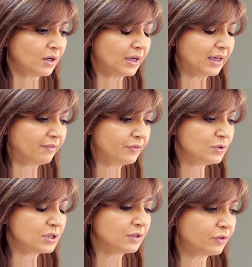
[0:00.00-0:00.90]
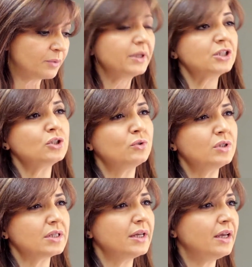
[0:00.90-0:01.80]
I have used it for a patient who
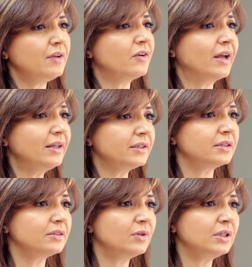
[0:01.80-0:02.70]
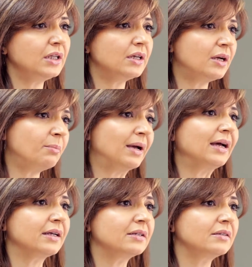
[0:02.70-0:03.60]
is a heavy grinder. When they come
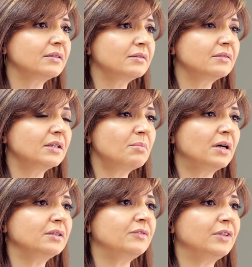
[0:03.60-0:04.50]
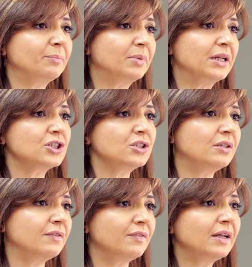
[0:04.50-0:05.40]
back, the amount of the abrasion
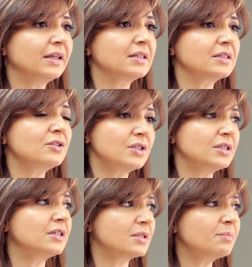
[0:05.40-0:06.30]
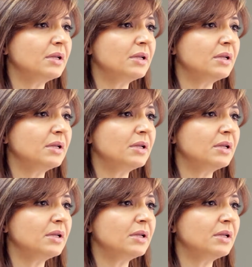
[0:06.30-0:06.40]
on the fillings you see is